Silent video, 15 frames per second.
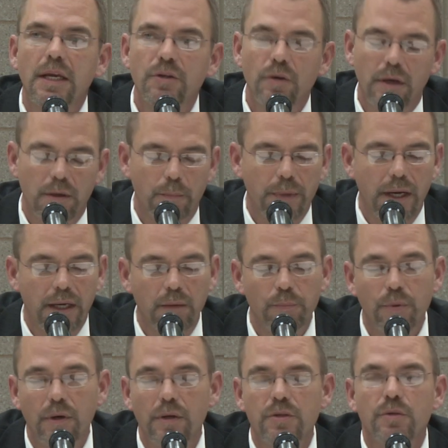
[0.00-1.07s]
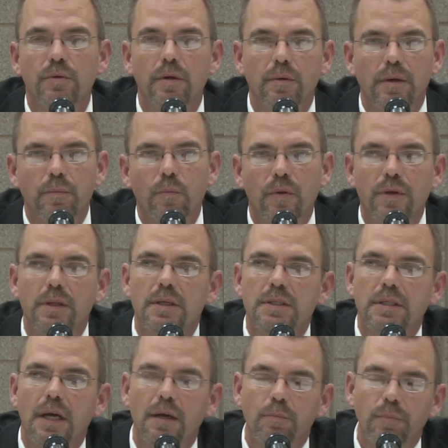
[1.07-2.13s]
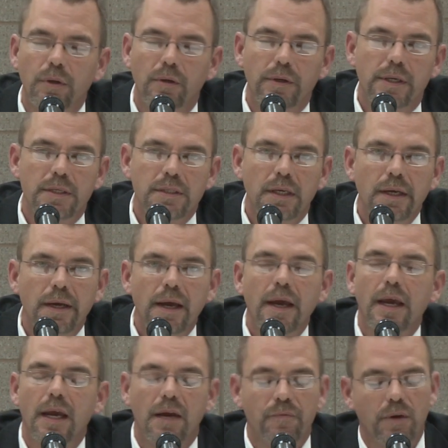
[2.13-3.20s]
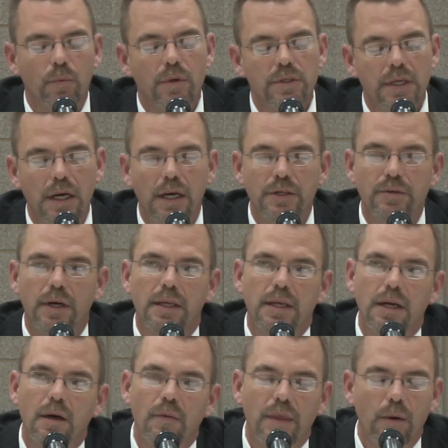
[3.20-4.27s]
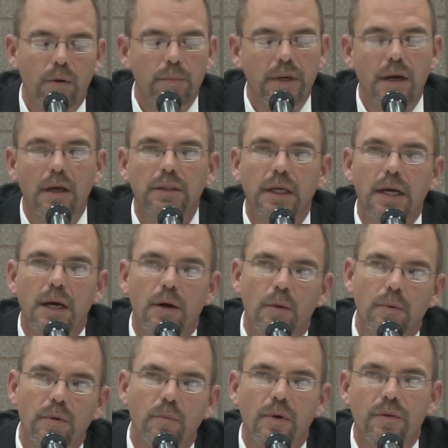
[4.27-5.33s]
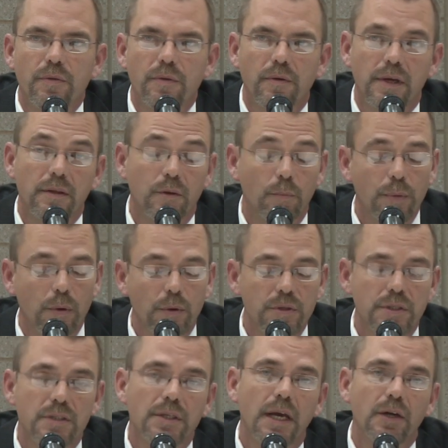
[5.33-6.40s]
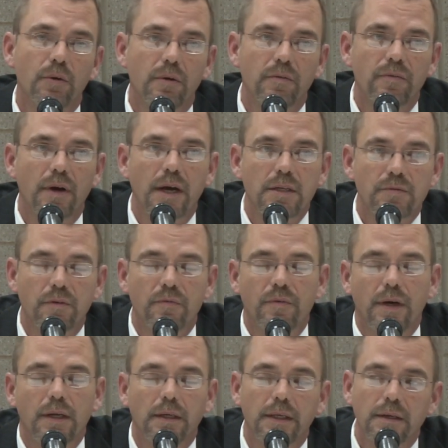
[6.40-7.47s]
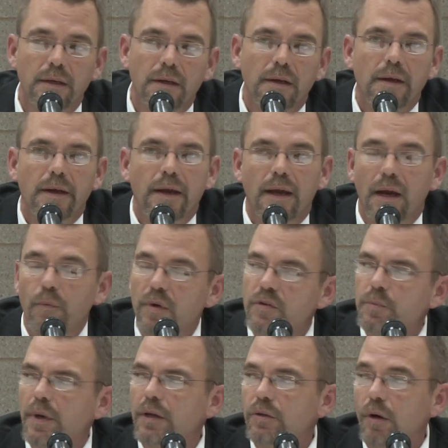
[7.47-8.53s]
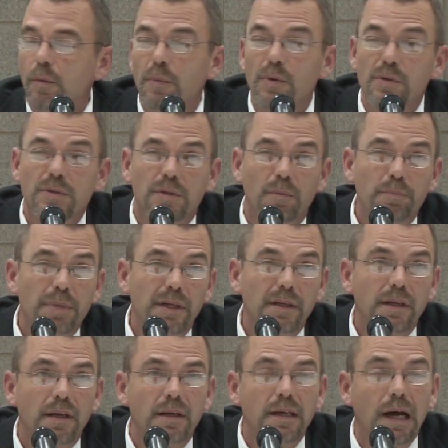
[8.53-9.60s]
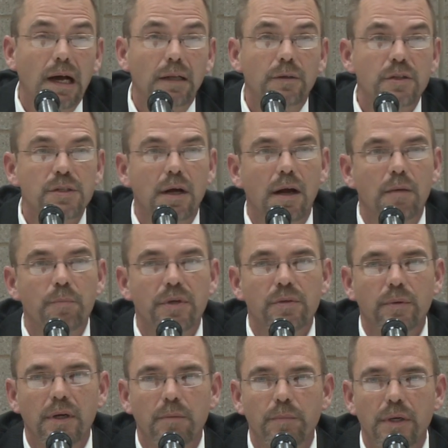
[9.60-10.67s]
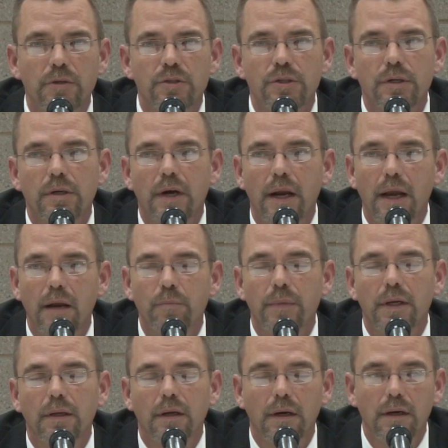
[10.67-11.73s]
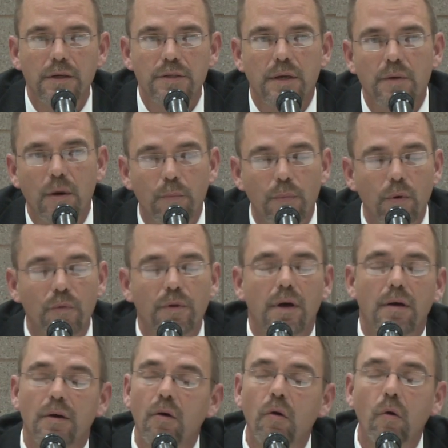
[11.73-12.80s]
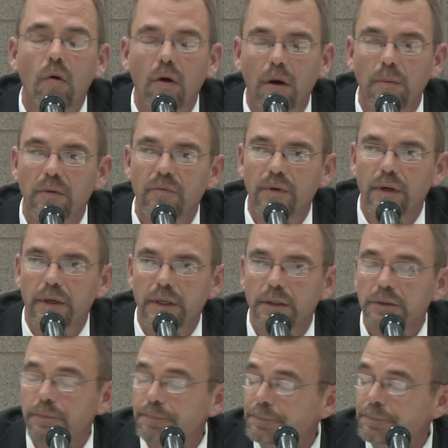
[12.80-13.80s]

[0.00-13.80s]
He took it back and put it to within the state employees. If it was contracted out, they would be held accountable with either bonuses and or fines for failing. And we've spent almost $1 billion on between MNsure and MNLARs, and they're both horrible failures.